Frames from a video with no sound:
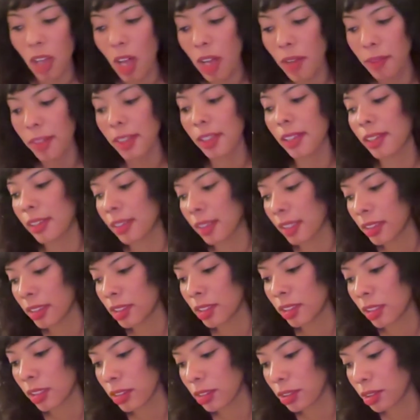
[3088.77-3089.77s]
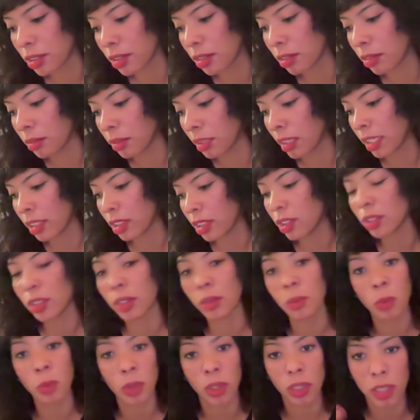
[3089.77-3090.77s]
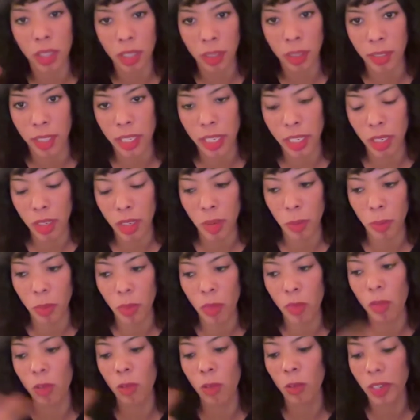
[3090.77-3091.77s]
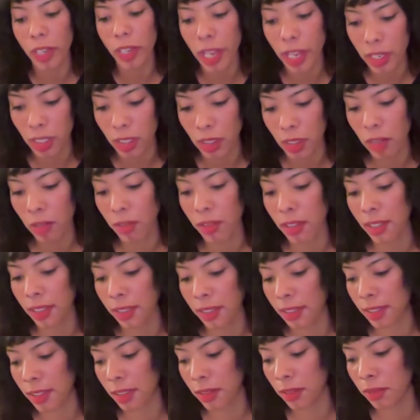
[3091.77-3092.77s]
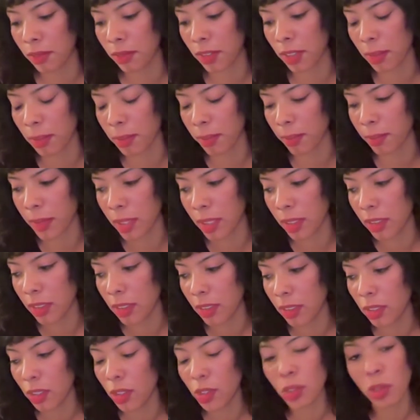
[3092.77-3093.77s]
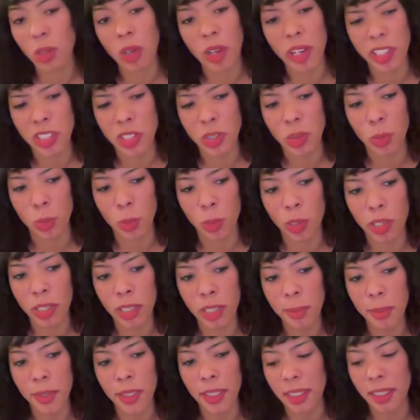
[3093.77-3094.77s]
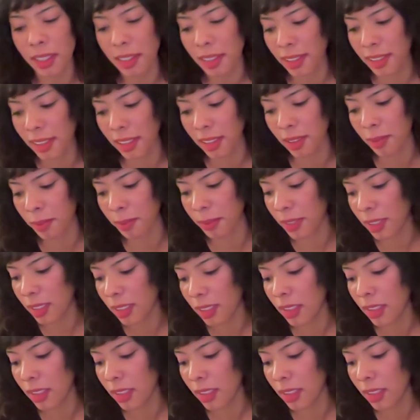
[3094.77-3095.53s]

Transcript: Obviously, that's not true, and I should work on getting a more kind of cohesive drawing to word because I